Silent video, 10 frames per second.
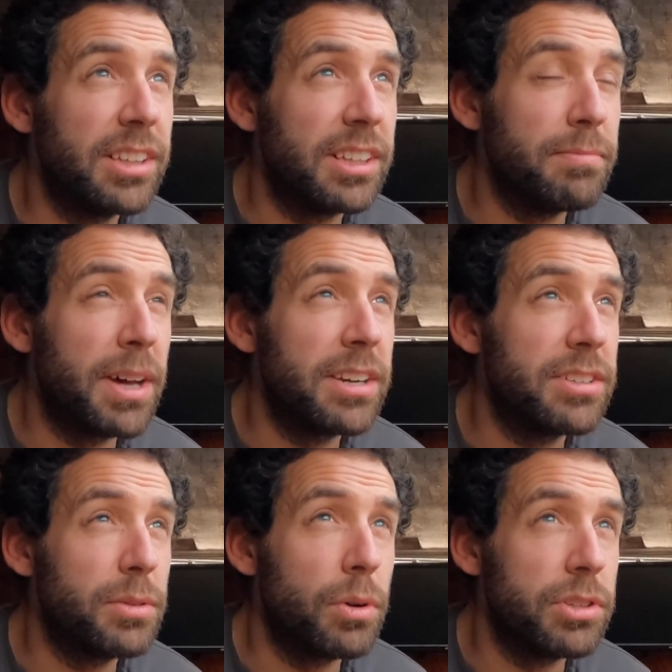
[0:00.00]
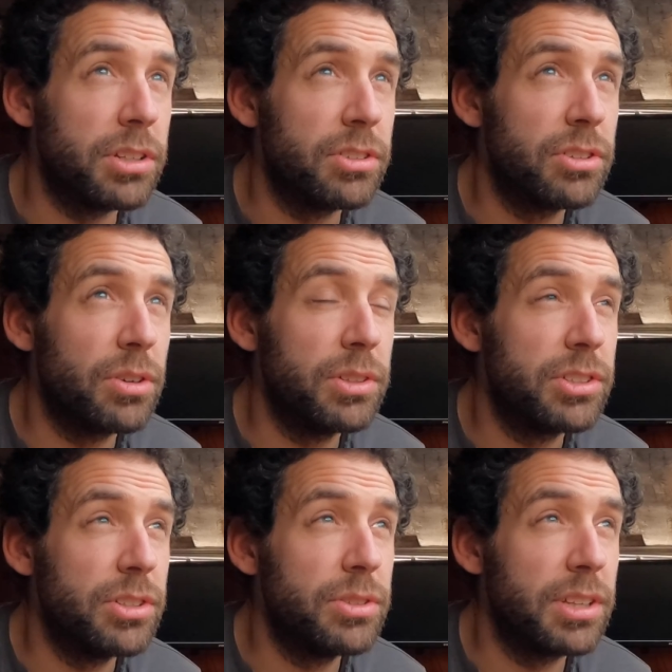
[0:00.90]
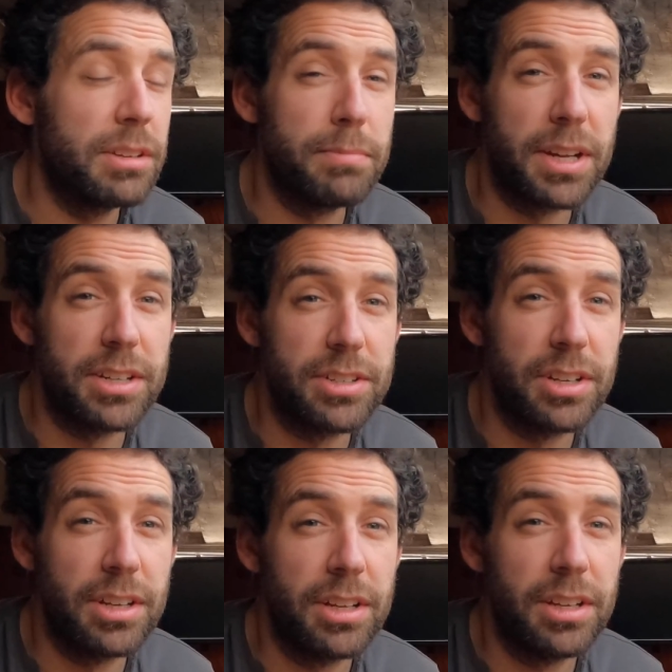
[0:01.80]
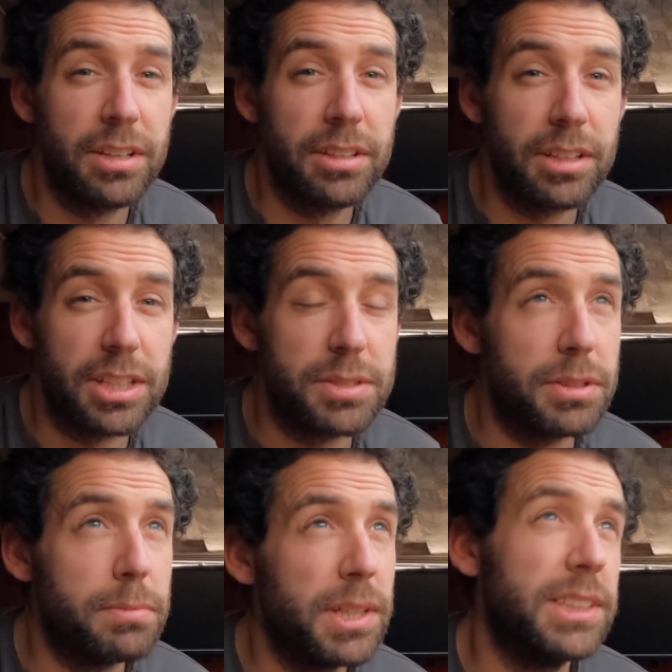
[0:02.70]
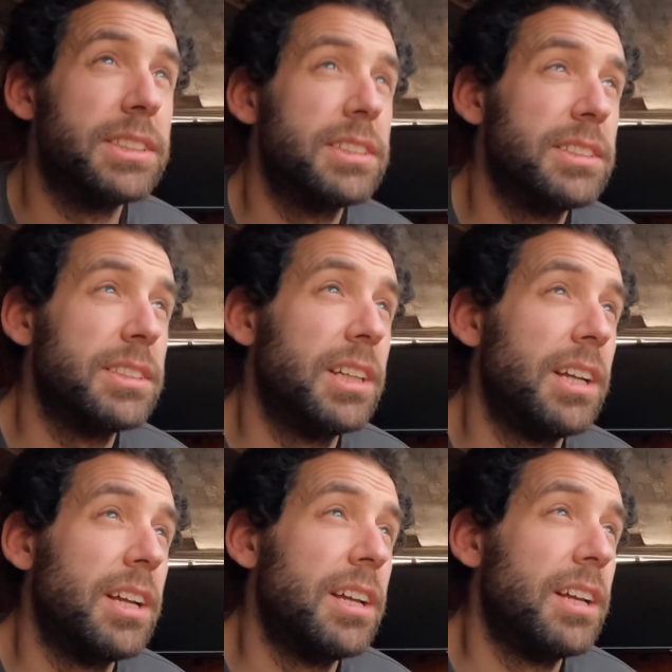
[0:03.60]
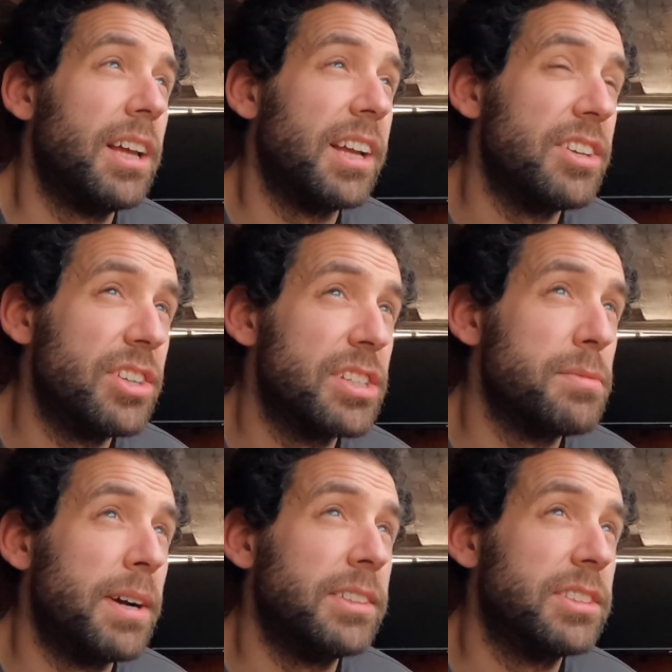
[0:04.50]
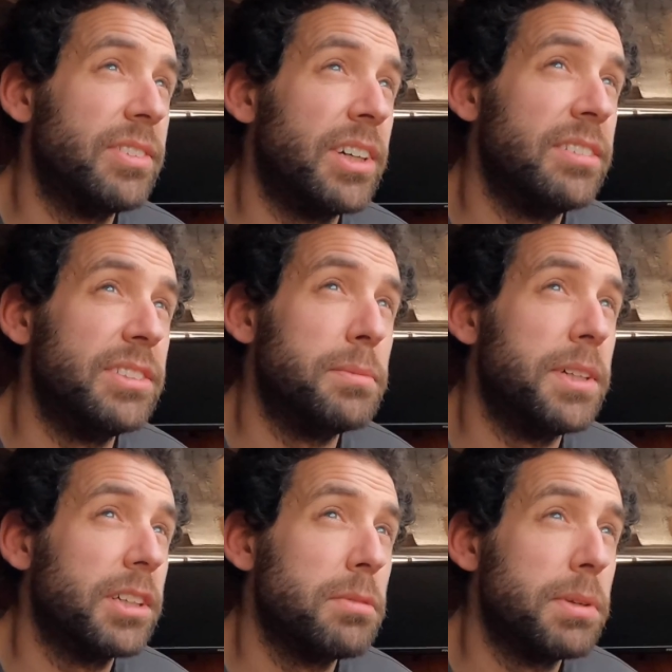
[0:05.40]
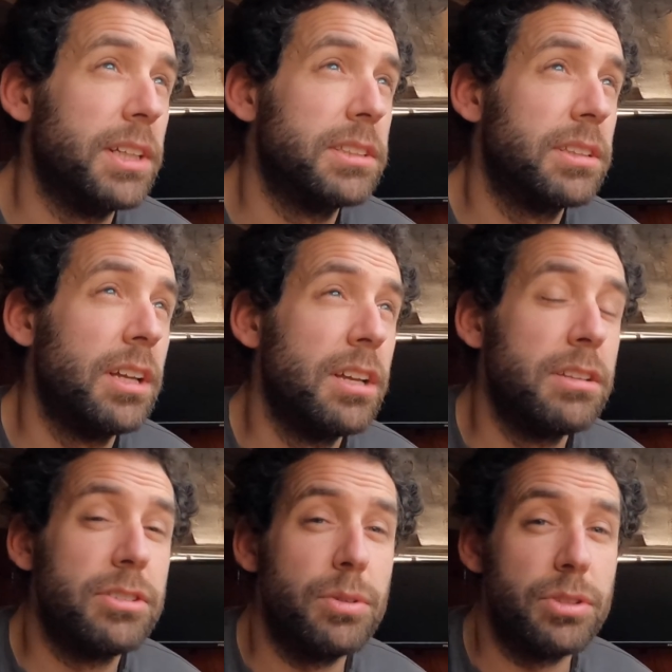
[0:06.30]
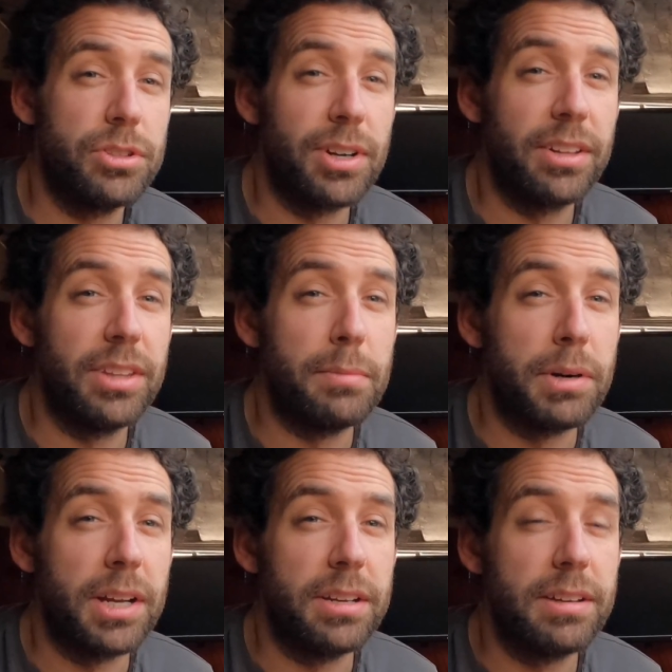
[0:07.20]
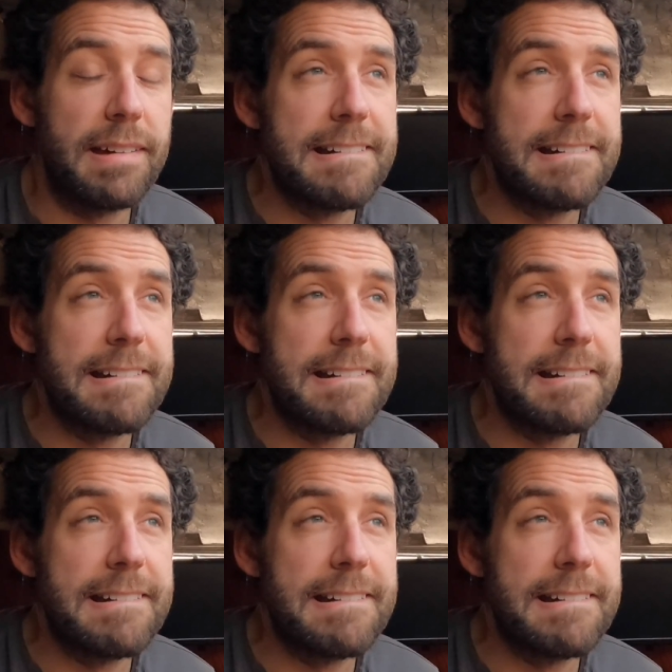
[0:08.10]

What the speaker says: They can manage the quality control issues, they can manage customer complaints, they can just about survive in the marketplace due to the strength of their brand.